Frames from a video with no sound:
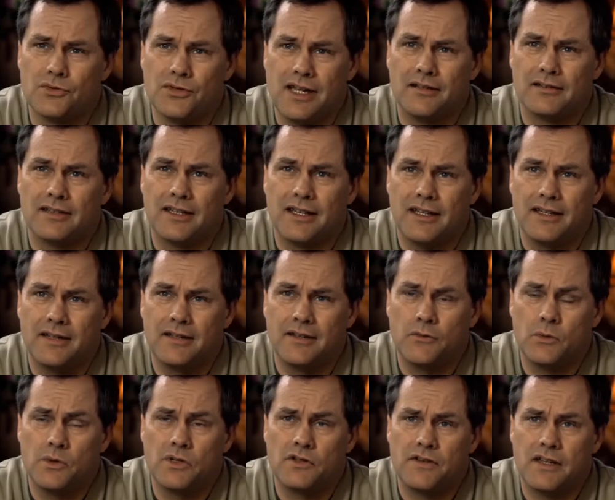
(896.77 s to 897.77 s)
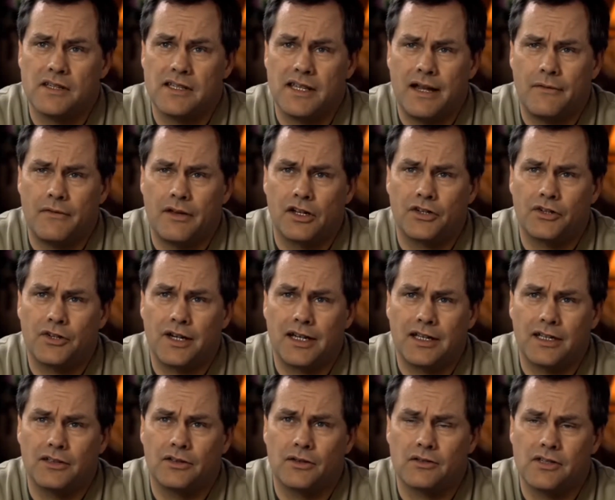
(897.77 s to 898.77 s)
out there. I always fancy having a crack
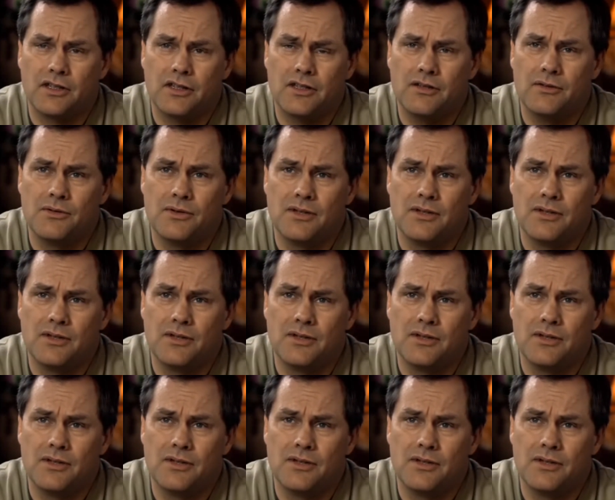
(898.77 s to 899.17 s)
at Doctor Who.